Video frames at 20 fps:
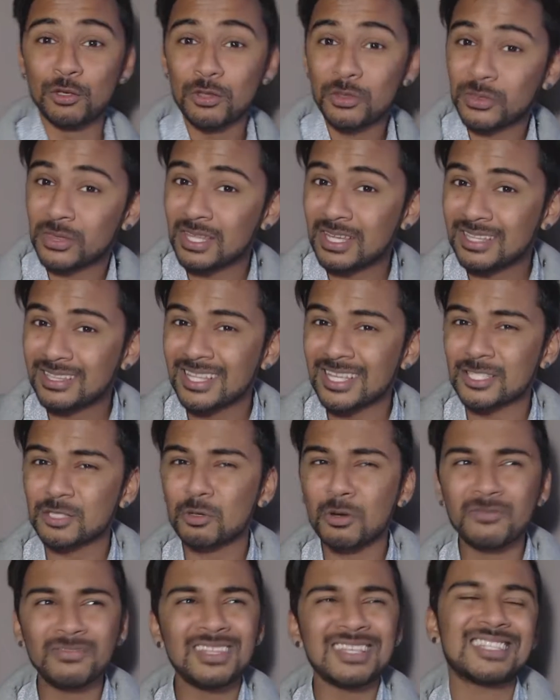you think
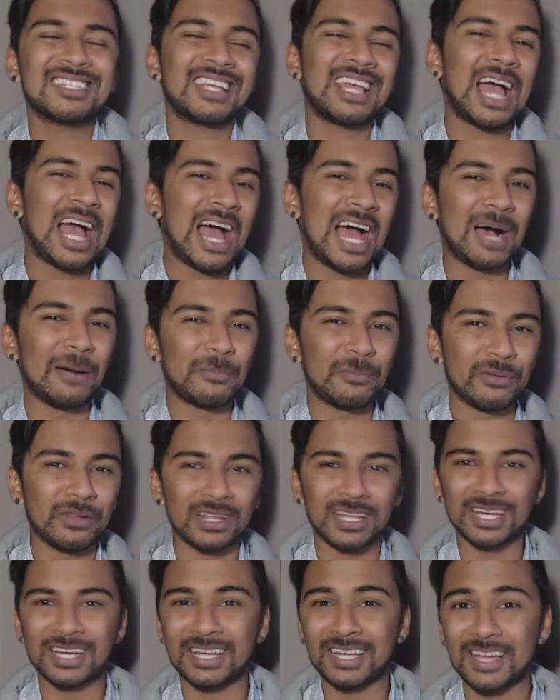there's sort of this cap,
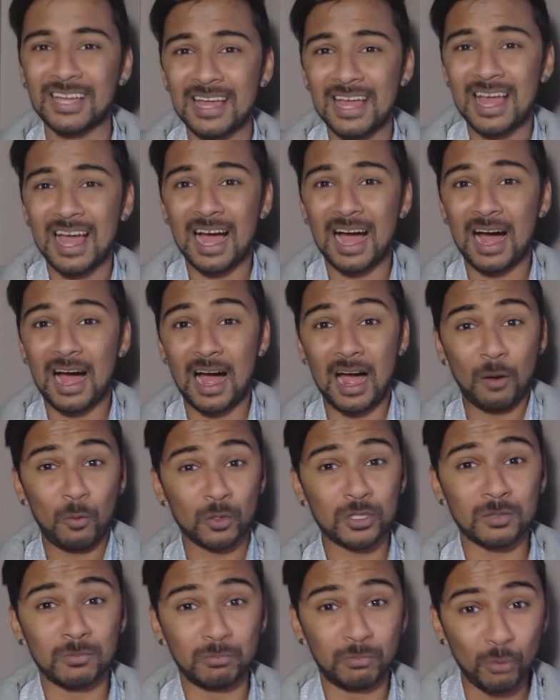like, I
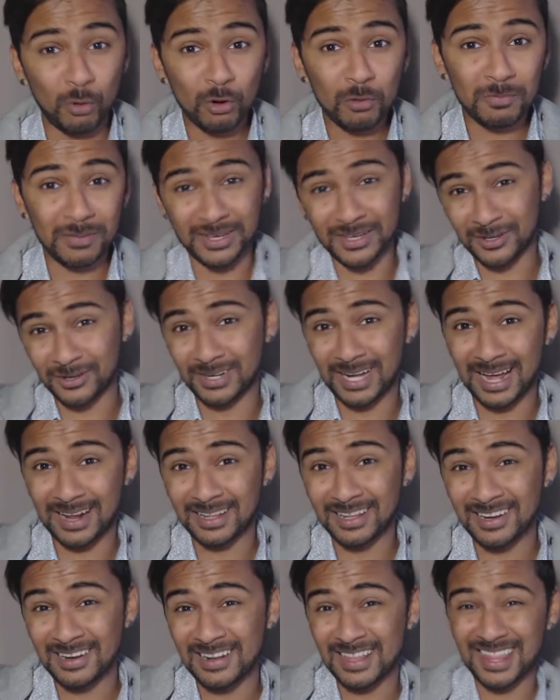wasn't born being good
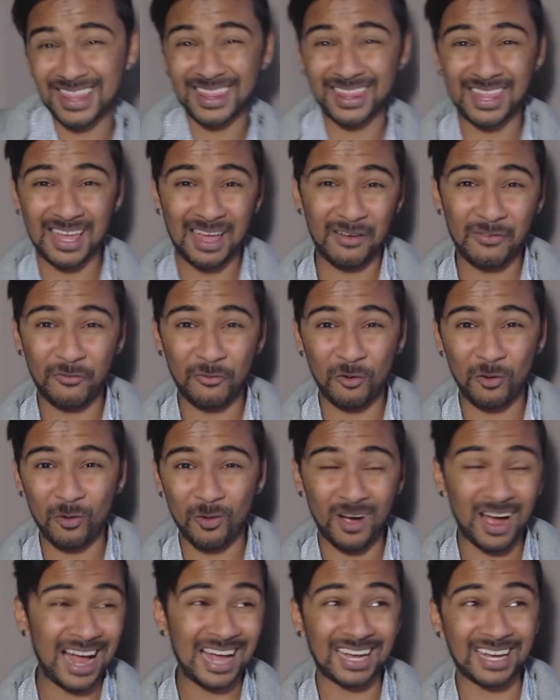at it,
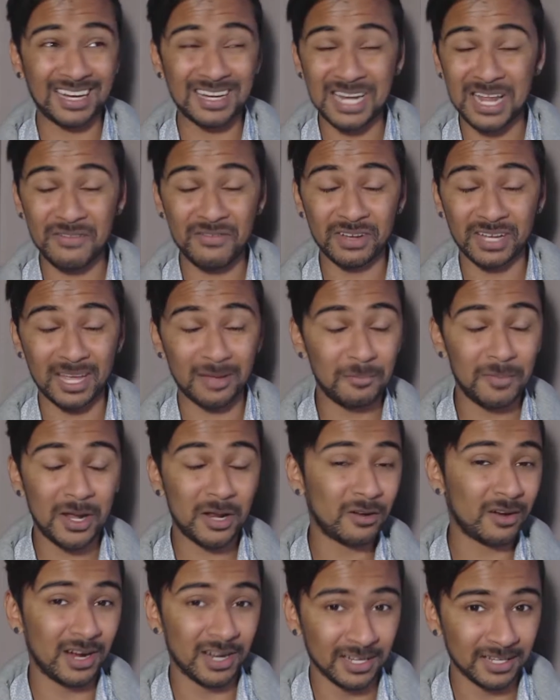therefore I can never get
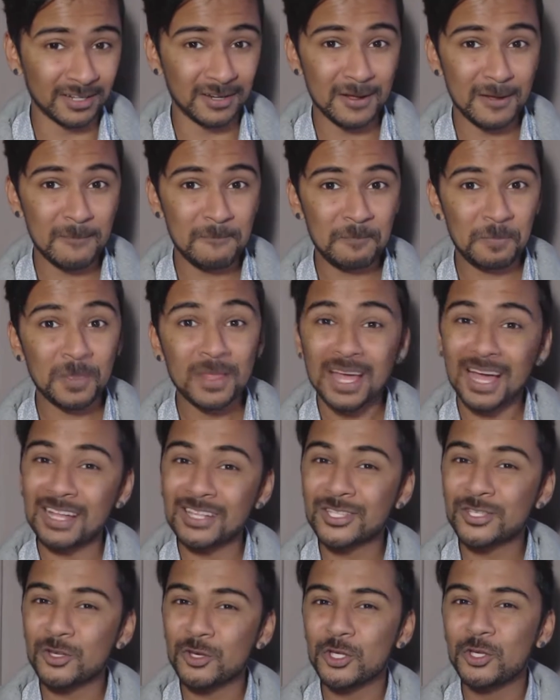better at it.
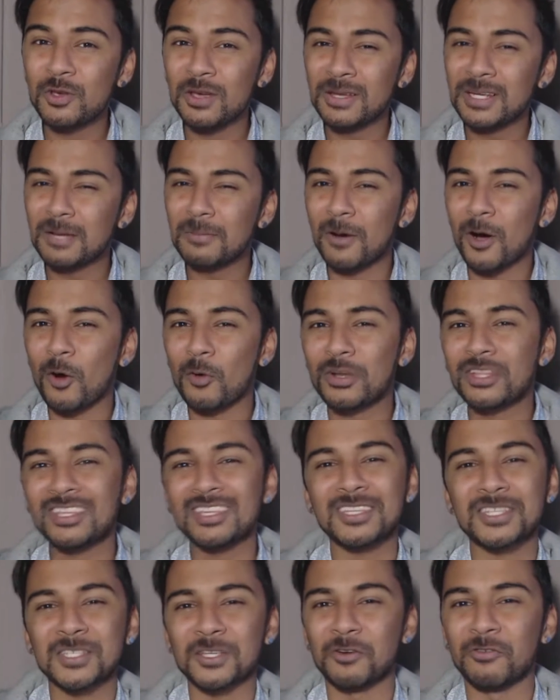And so you end up
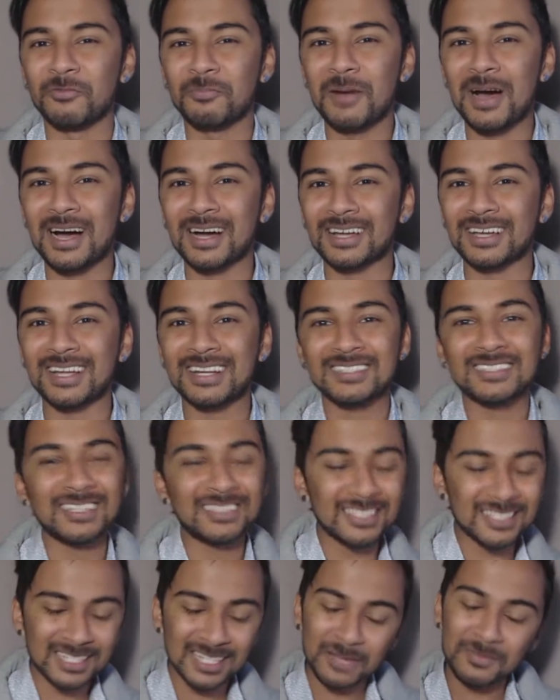holding yourself back, and it's
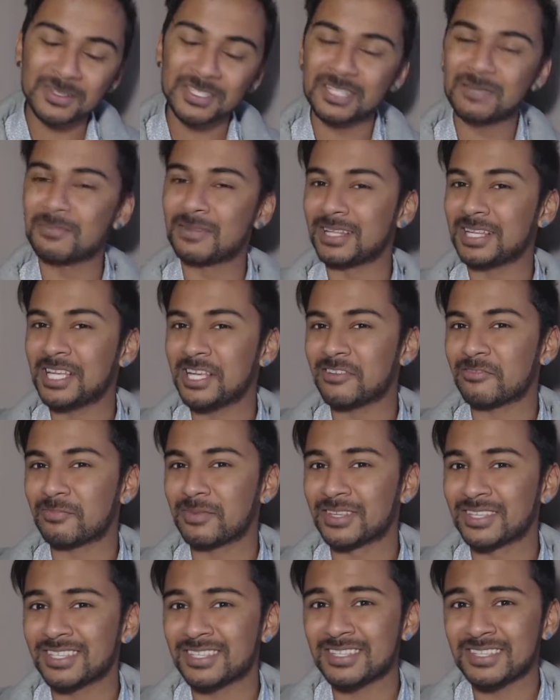like this limiting
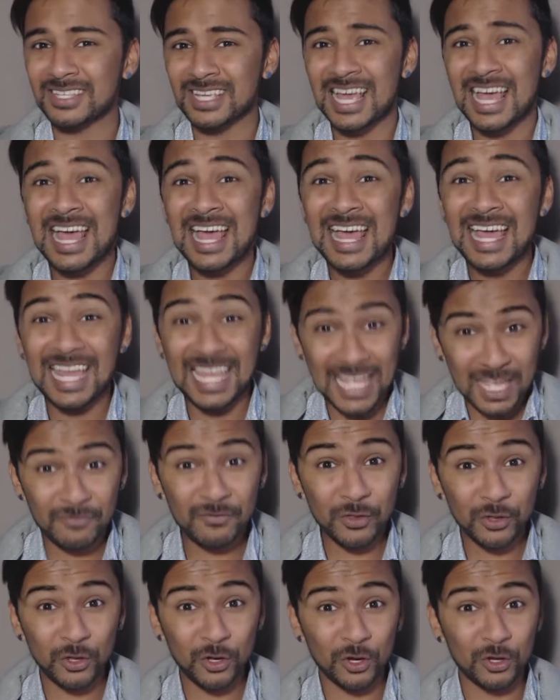belief because
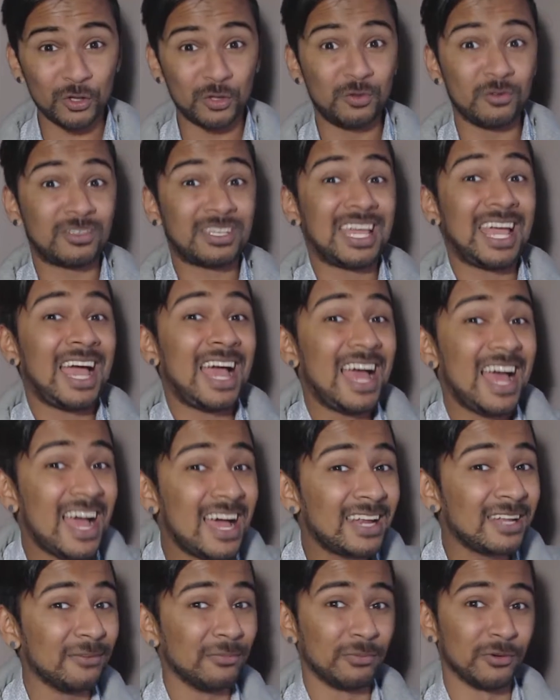even though you
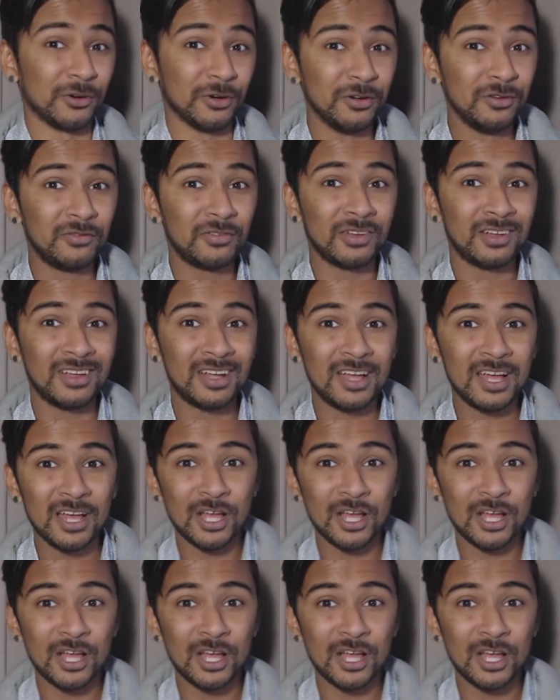can improve,